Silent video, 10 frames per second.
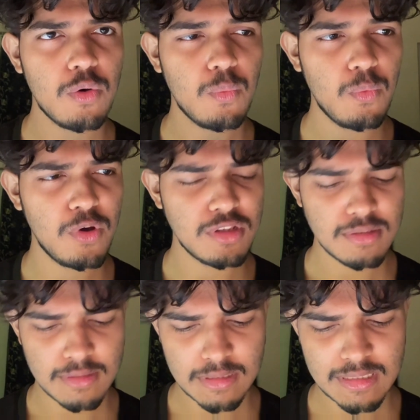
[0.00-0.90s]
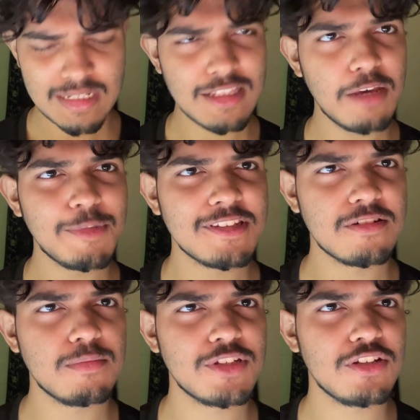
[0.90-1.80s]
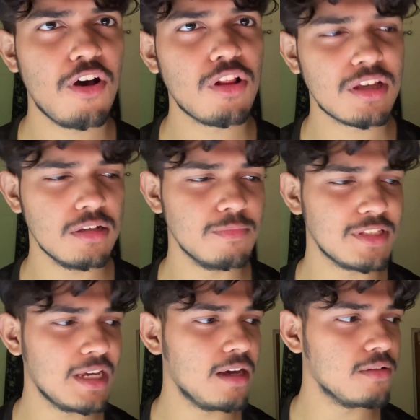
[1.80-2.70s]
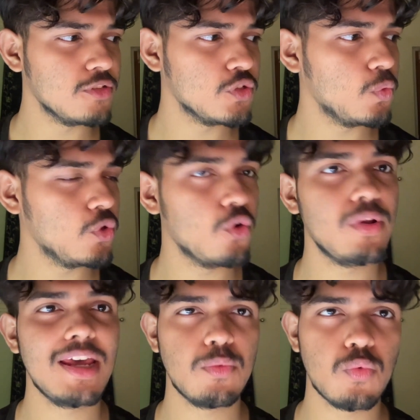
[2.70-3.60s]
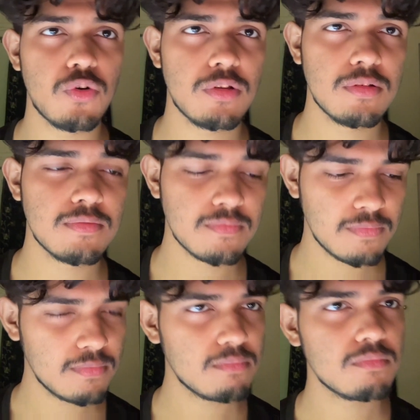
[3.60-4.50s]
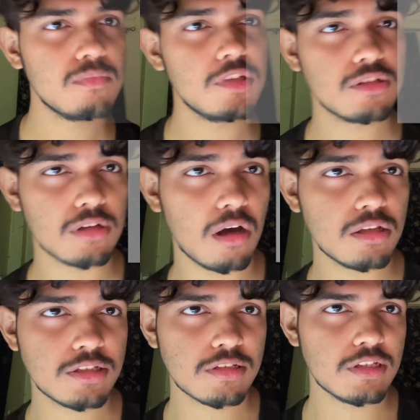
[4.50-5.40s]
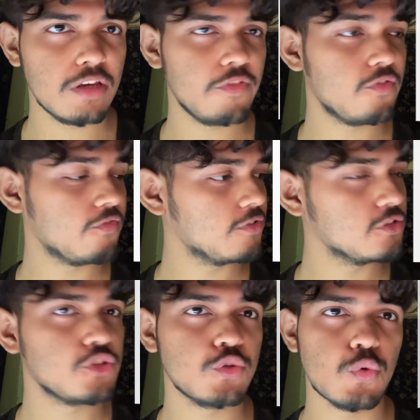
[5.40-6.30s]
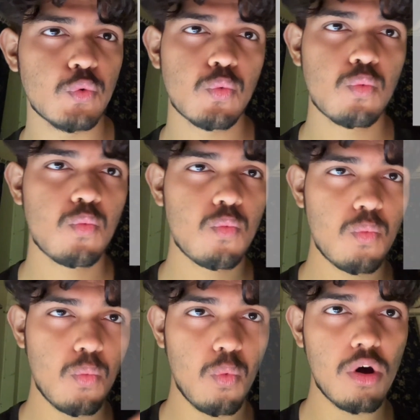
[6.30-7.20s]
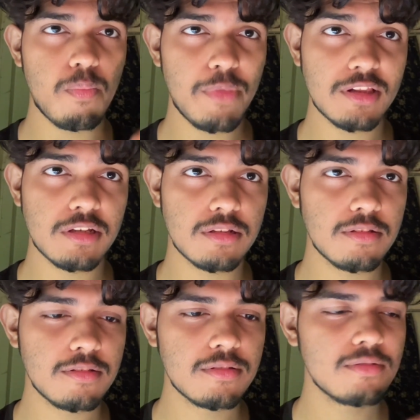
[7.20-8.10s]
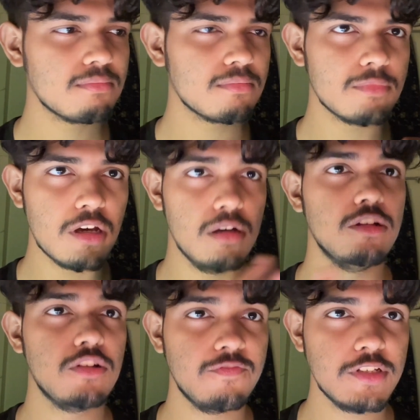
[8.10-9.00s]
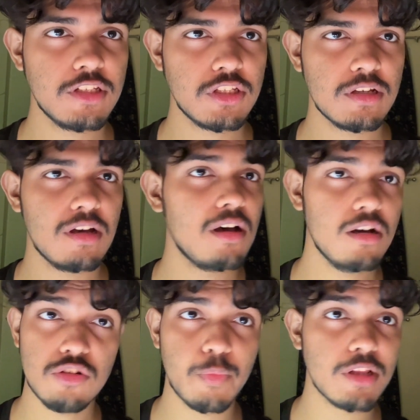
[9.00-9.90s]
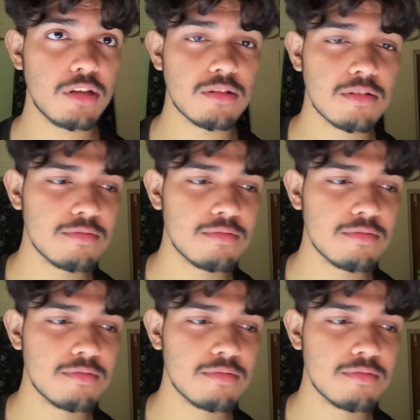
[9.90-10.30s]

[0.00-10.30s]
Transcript: When in layman terms, it all comes down to your net worth. This dot, if it refers to 1 million, 100 of this, 100 million.